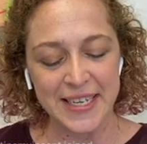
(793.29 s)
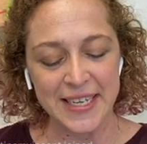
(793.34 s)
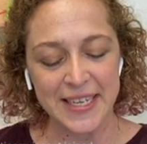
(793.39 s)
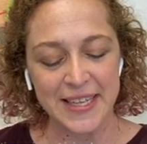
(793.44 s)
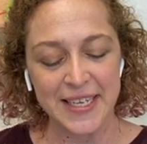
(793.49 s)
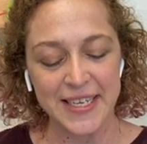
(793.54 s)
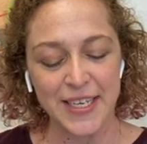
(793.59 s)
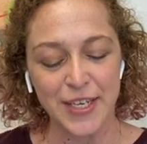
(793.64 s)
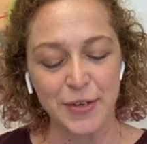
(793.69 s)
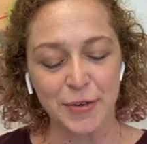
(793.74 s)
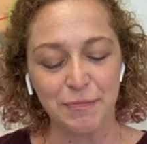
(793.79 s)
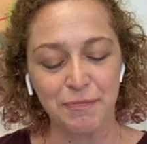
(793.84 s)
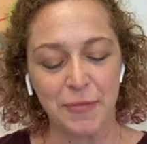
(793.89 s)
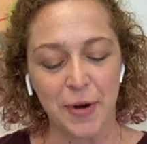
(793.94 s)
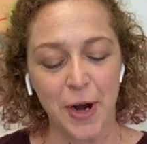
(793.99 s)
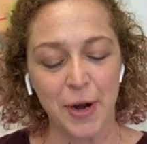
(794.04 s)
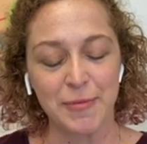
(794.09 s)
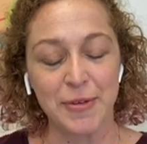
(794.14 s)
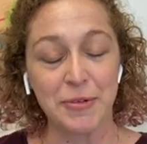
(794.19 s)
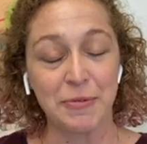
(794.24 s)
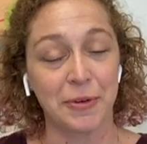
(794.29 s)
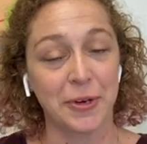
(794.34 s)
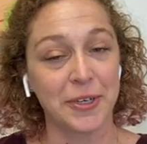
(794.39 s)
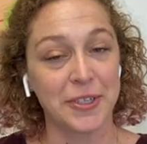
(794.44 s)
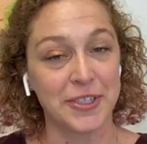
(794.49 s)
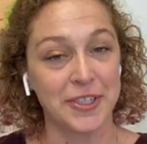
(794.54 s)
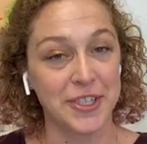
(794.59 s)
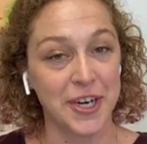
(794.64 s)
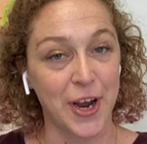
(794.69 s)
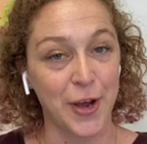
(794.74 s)
the Barbie
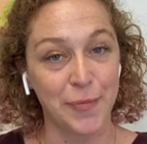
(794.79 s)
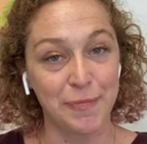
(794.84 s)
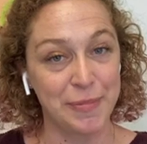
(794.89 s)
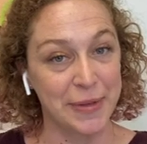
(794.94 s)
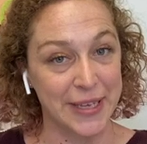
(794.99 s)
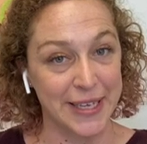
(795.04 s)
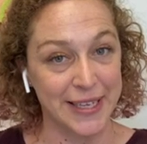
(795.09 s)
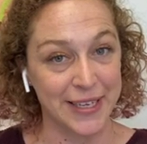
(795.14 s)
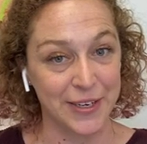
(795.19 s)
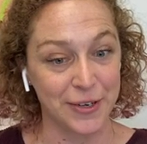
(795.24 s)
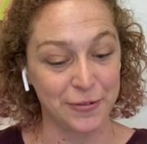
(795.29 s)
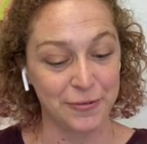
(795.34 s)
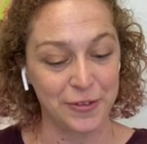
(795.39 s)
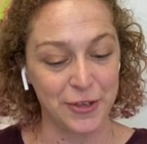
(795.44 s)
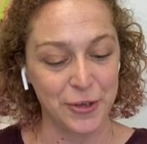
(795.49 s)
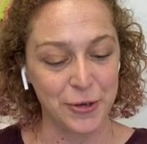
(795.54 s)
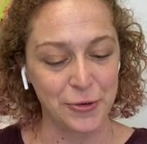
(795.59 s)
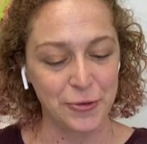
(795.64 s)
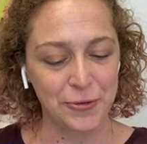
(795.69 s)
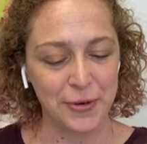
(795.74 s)
workshop interview,